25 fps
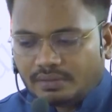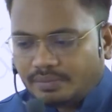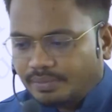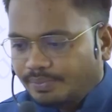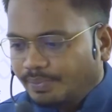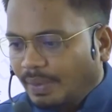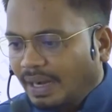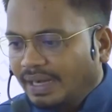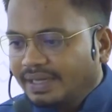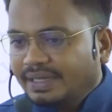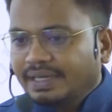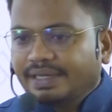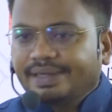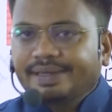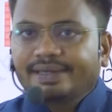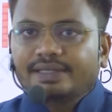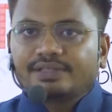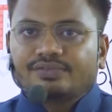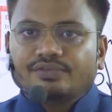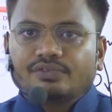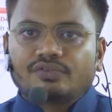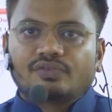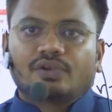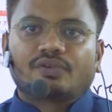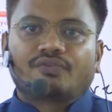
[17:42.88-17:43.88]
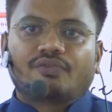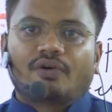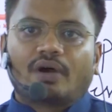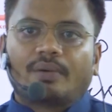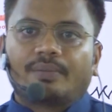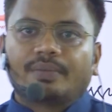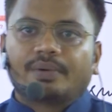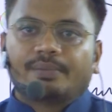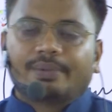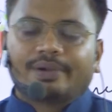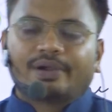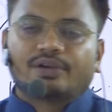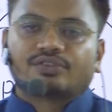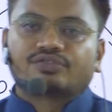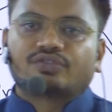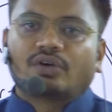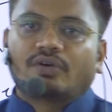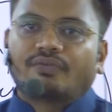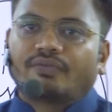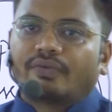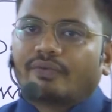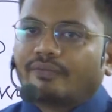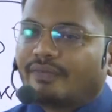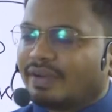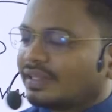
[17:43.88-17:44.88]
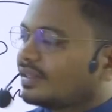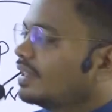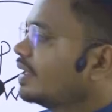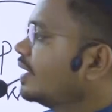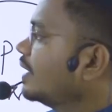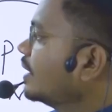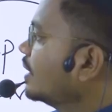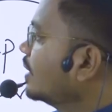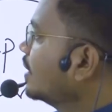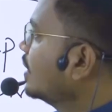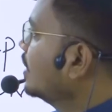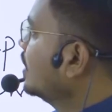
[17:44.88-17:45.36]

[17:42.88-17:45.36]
particles which were formed because of weathering.